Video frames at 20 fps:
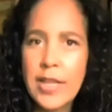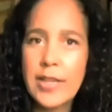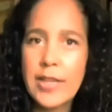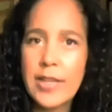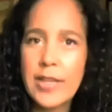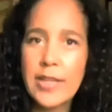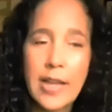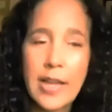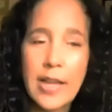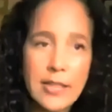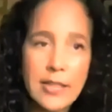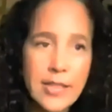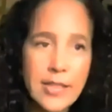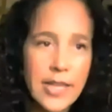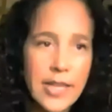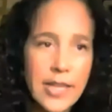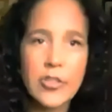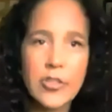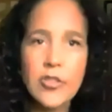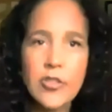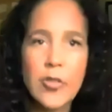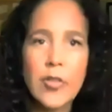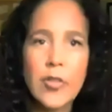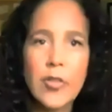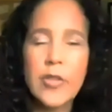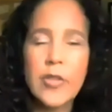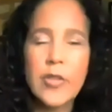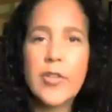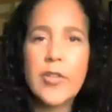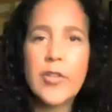take, take control
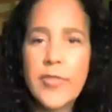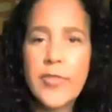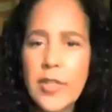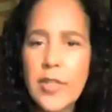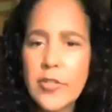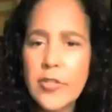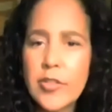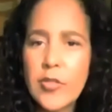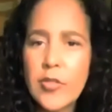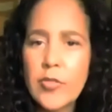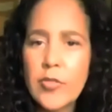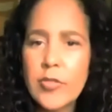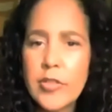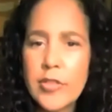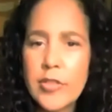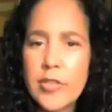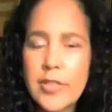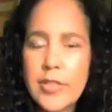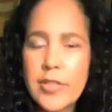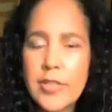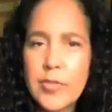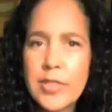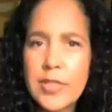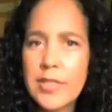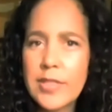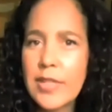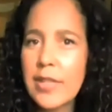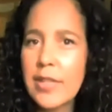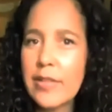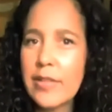of her fellow soldiers it
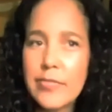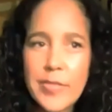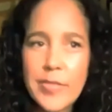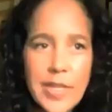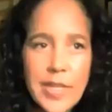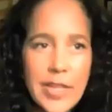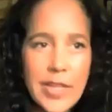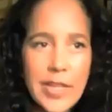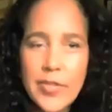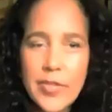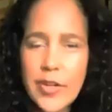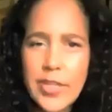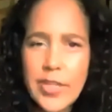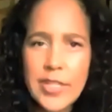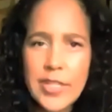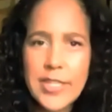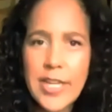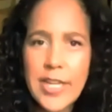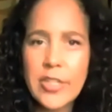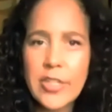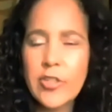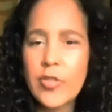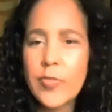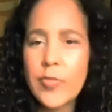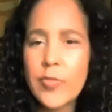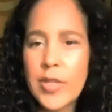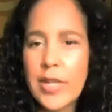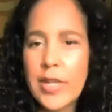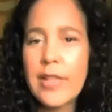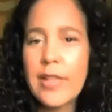was uh, again very
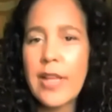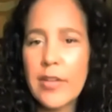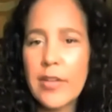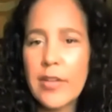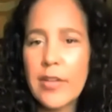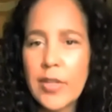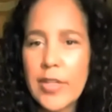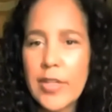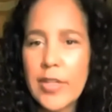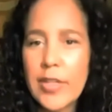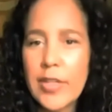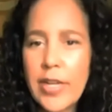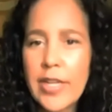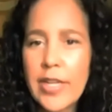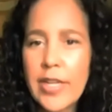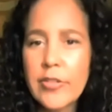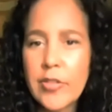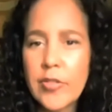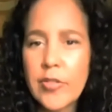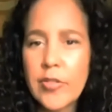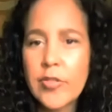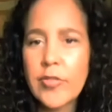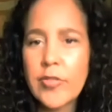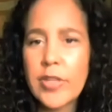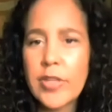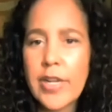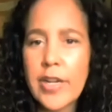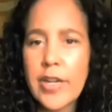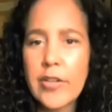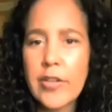intentional but i thought a really great intro to
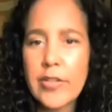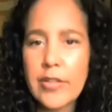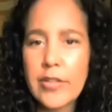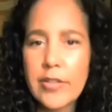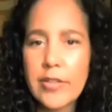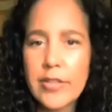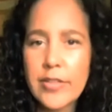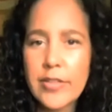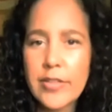her character